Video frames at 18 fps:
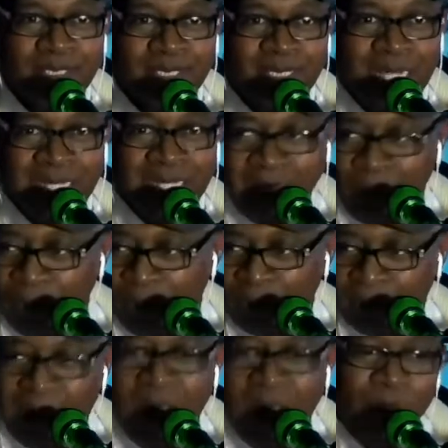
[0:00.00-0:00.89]
That they
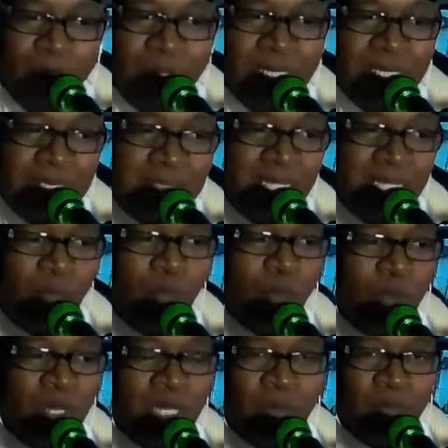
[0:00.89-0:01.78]
wouldn't. We designed.
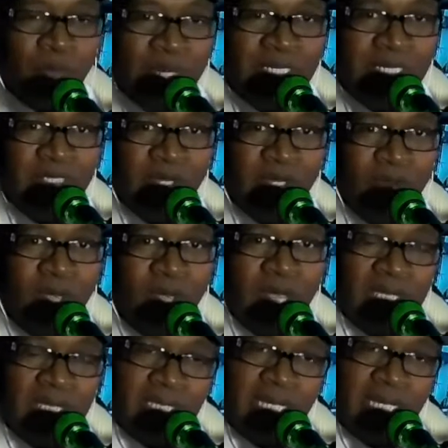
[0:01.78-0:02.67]
What can we do?
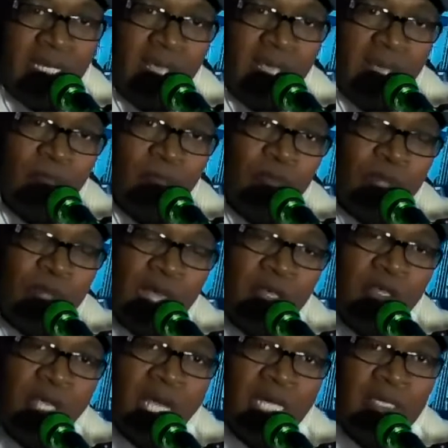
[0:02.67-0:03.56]
See, now
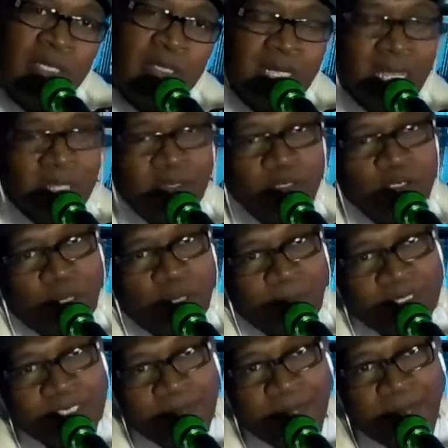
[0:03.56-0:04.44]
you're talking
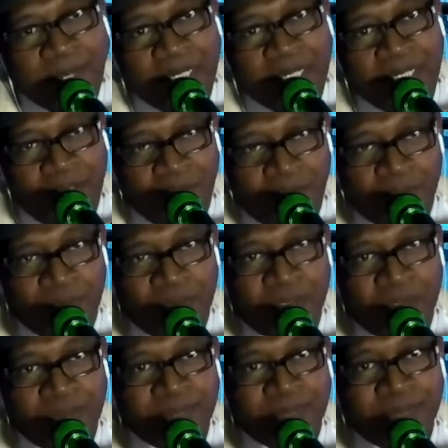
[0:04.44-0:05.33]
about the payload.
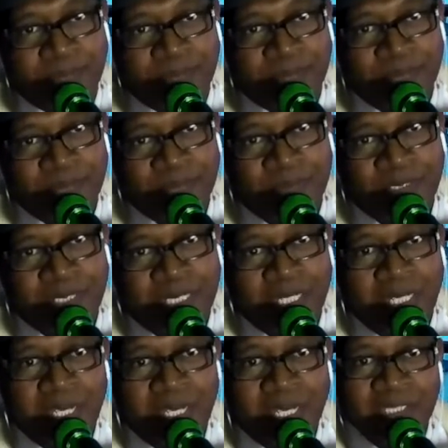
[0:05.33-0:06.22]

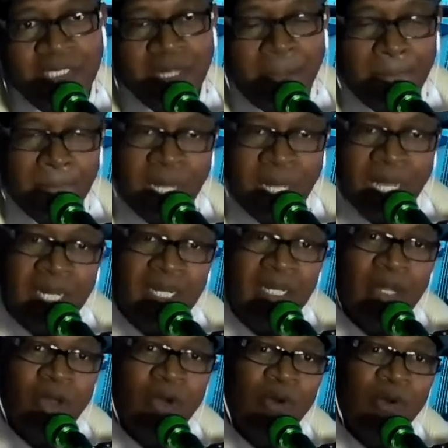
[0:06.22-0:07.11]
The
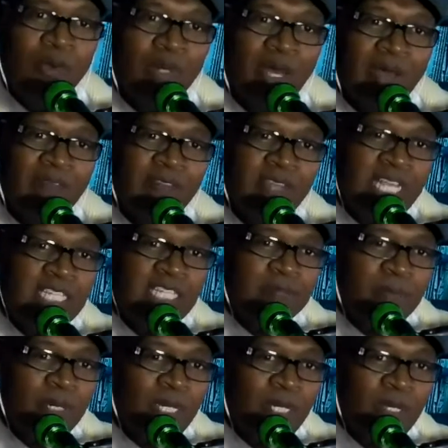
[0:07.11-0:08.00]
payload of
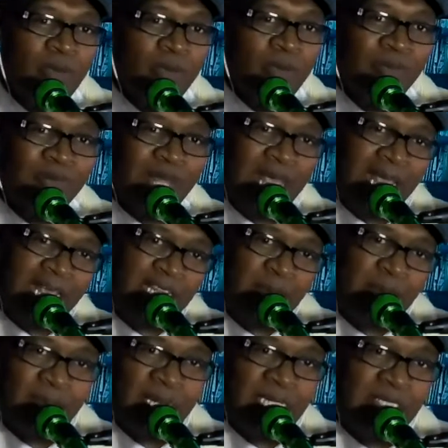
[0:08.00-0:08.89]
each balloon had
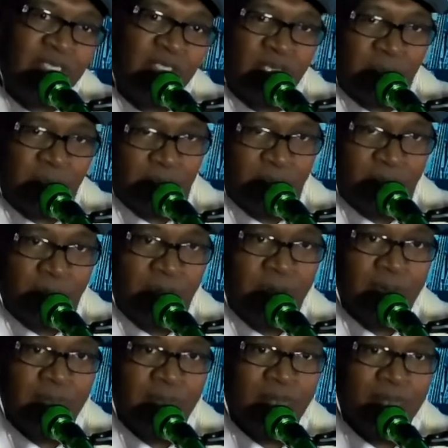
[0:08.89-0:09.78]
to be
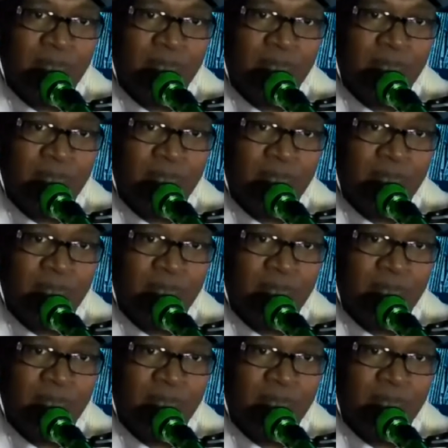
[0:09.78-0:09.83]
similar.